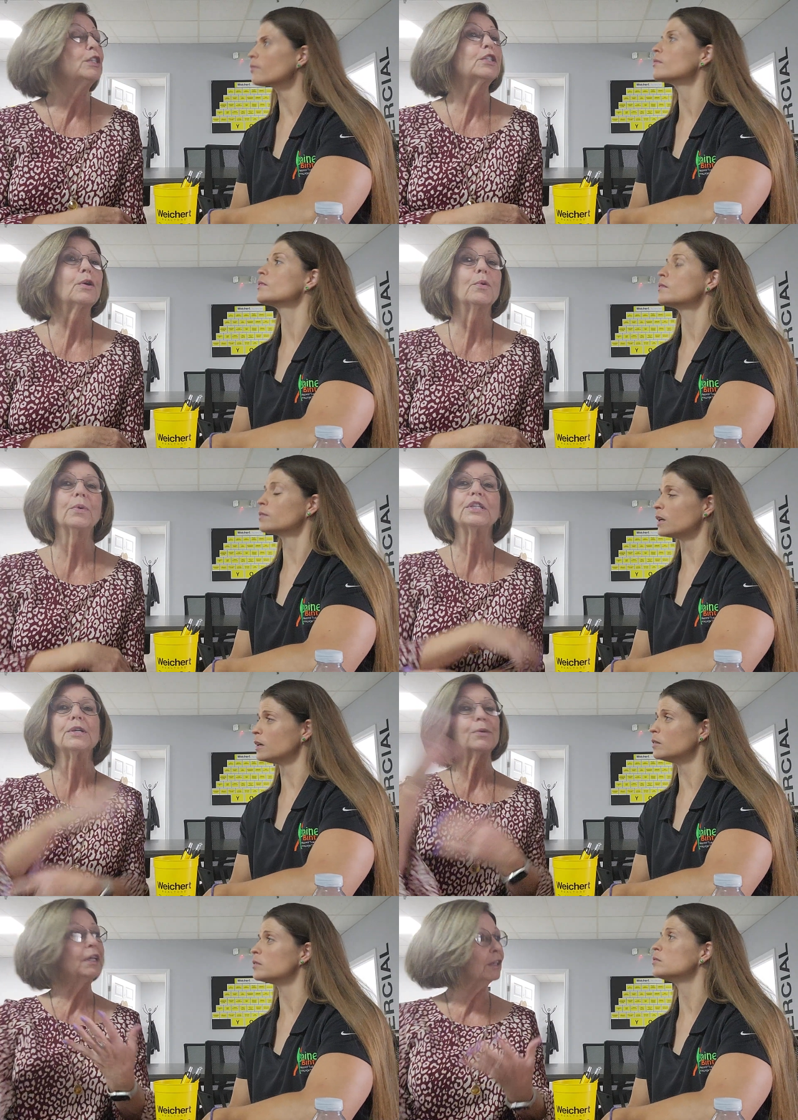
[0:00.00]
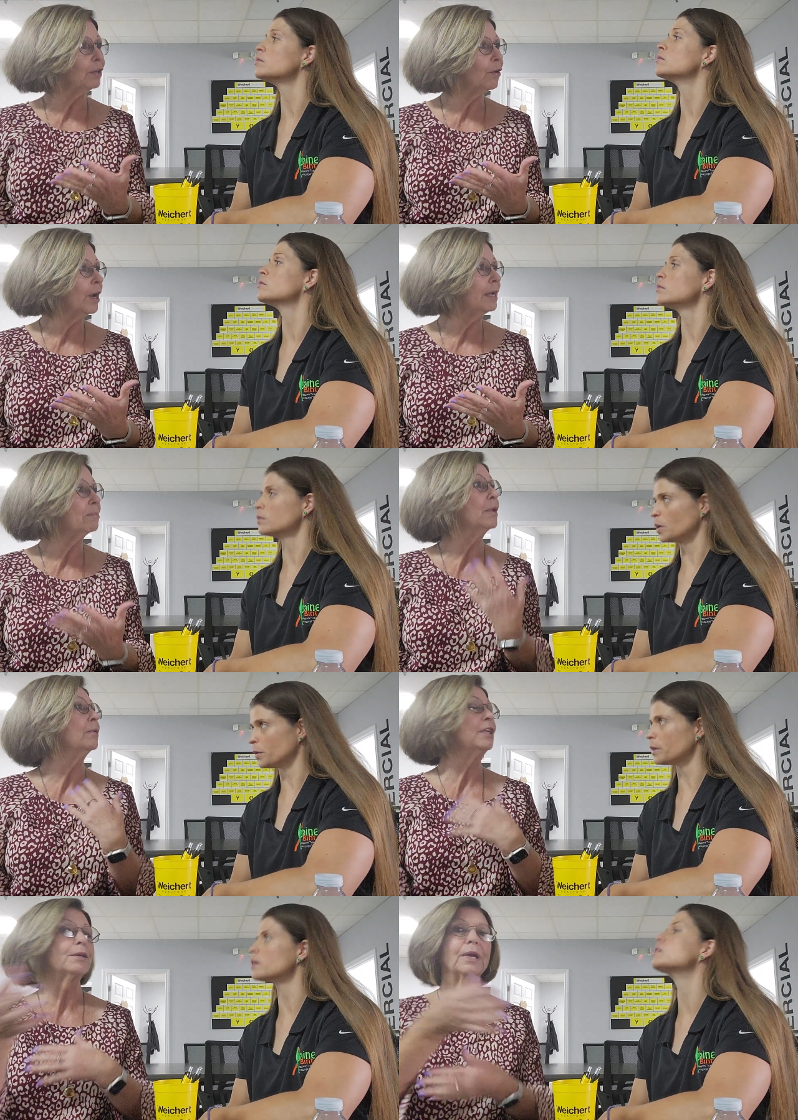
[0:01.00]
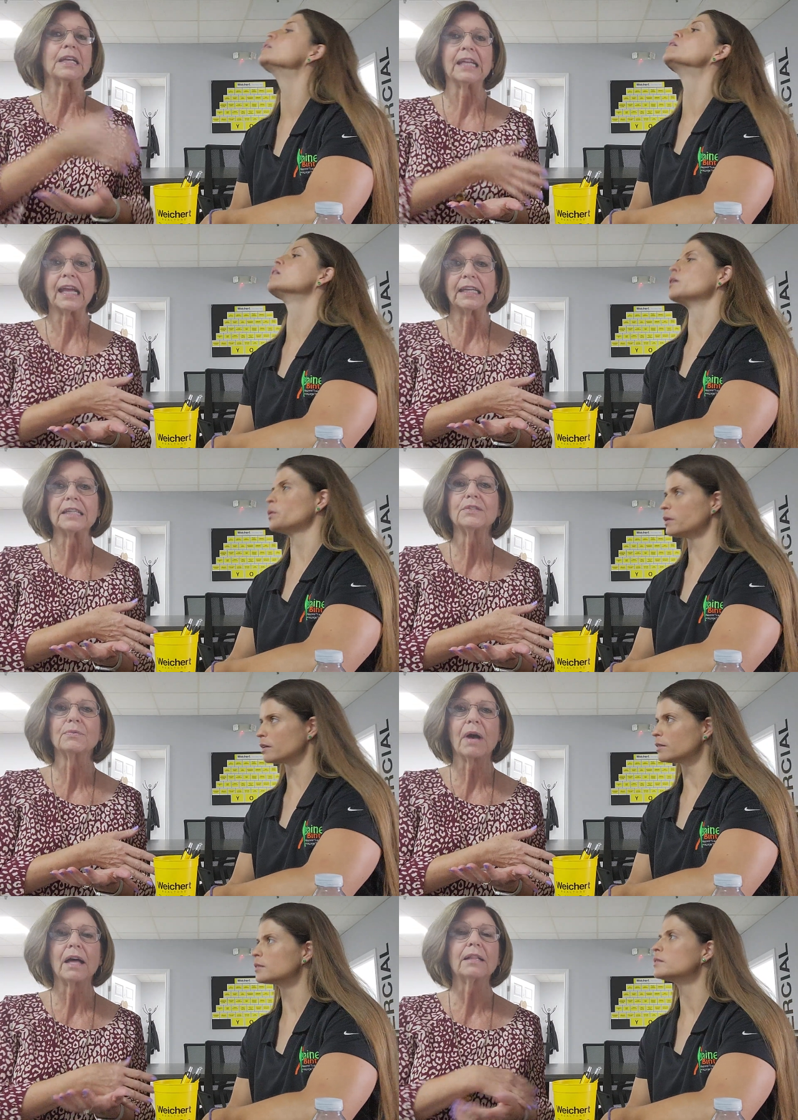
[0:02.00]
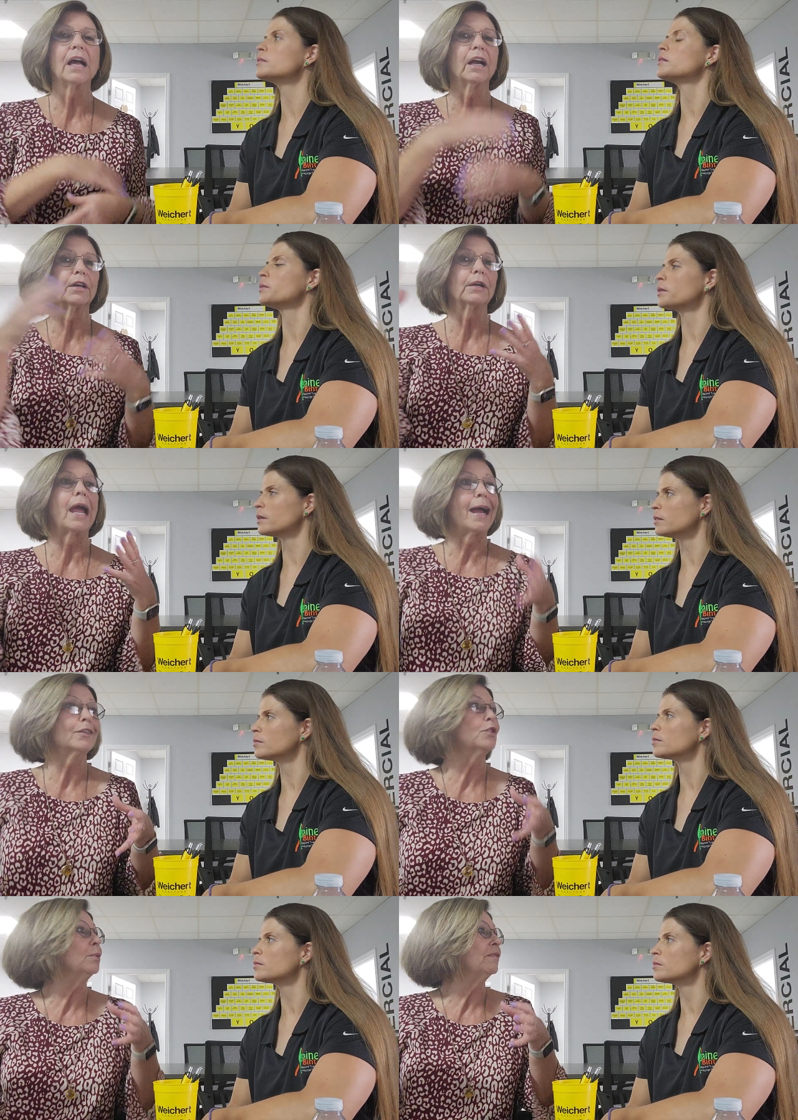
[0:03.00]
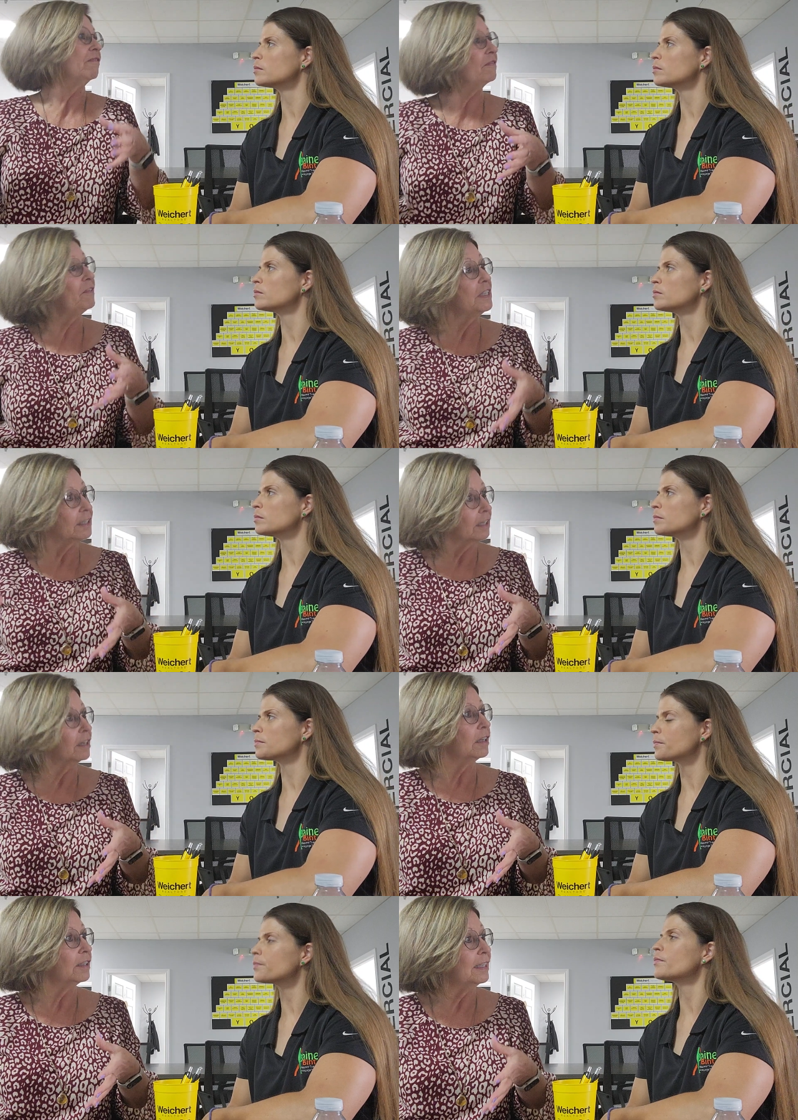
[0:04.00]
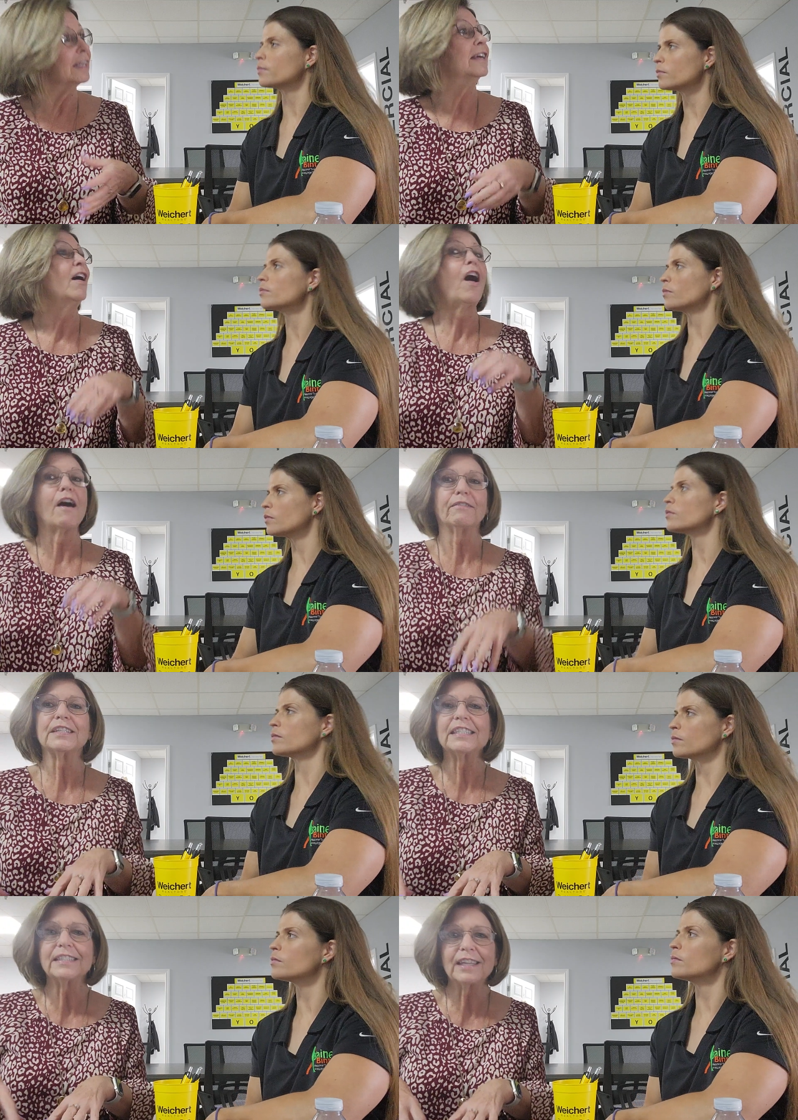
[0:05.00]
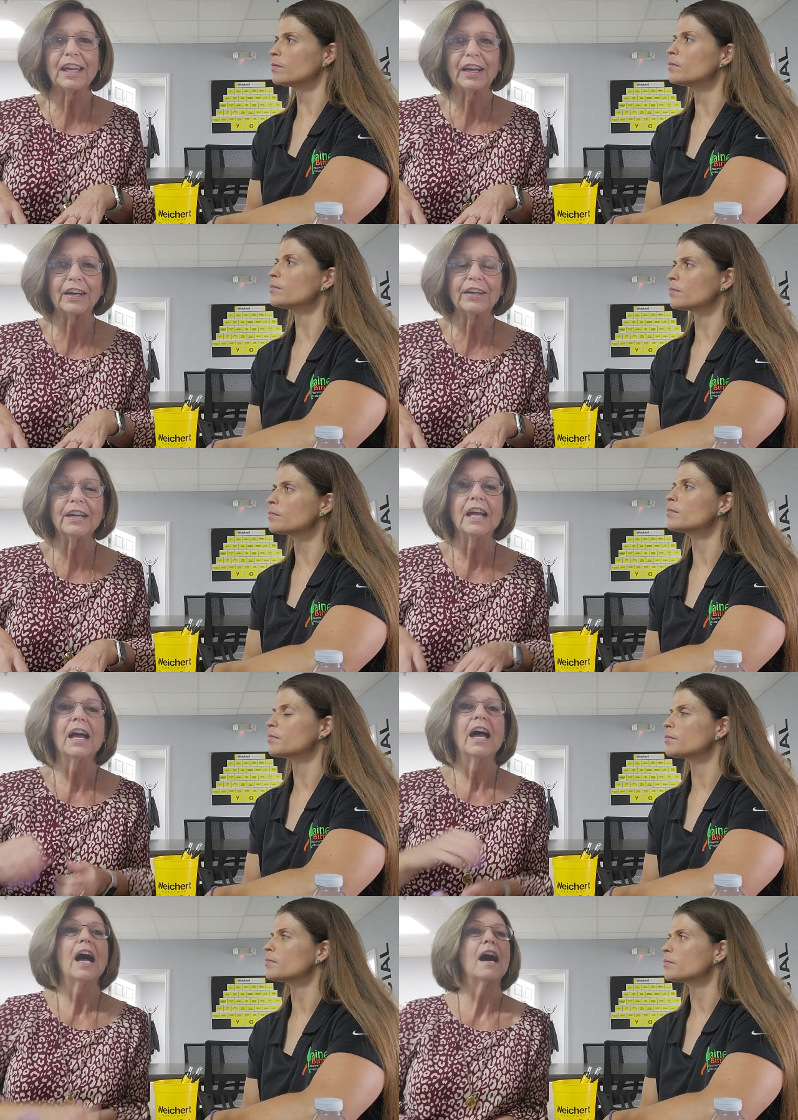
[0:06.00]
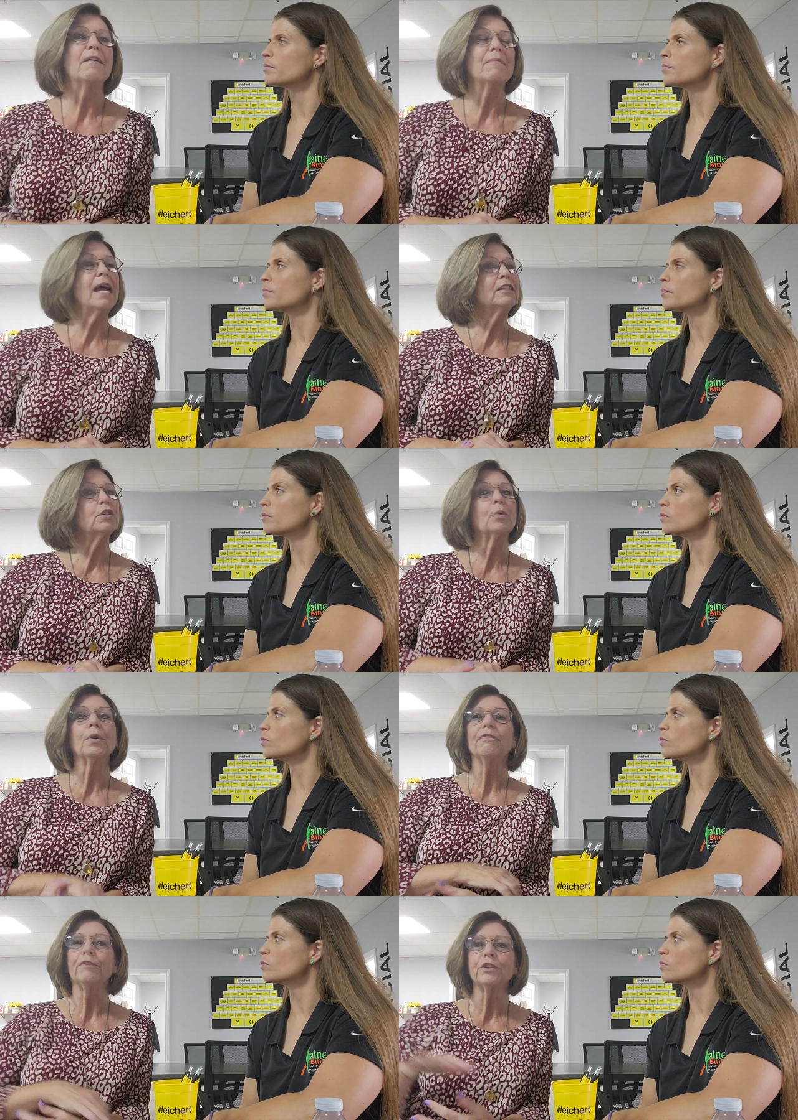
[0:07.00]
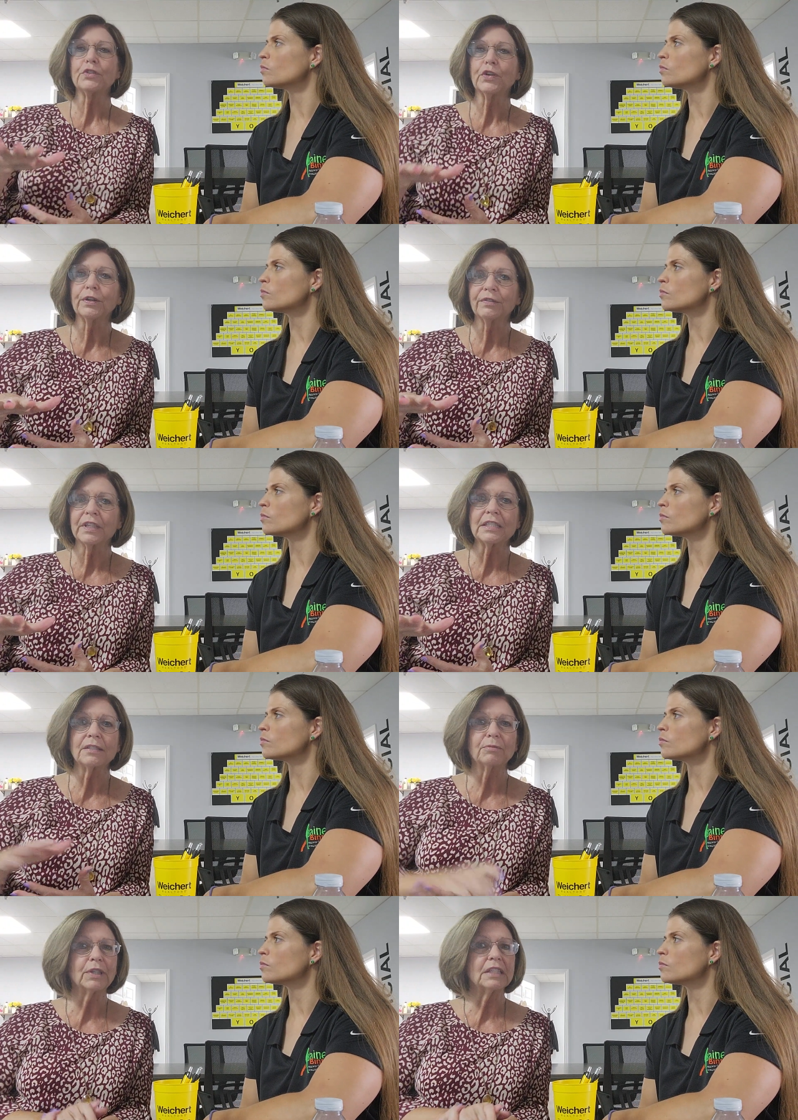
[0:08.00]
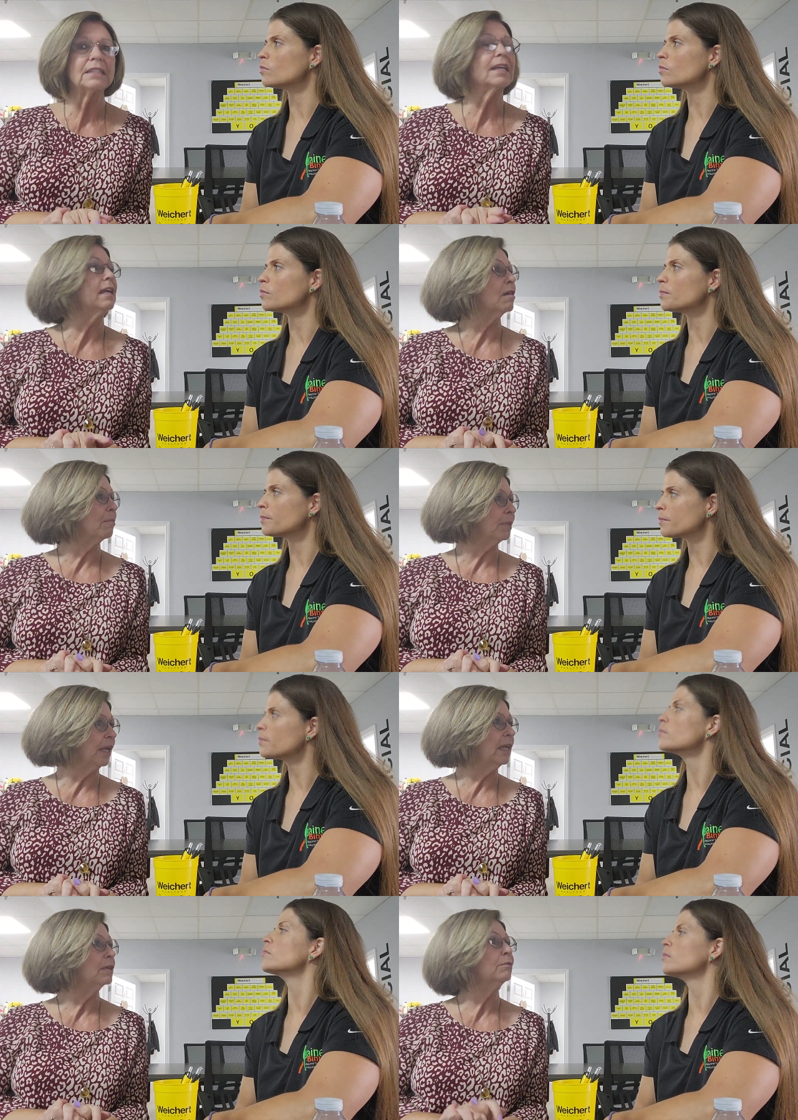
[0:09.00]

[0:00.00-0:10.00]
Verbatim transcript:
Speaker 1: So we do Illinois, but okay. we do Indiana as well. Our actual physical office is here. Um, and so we're full service real estate company.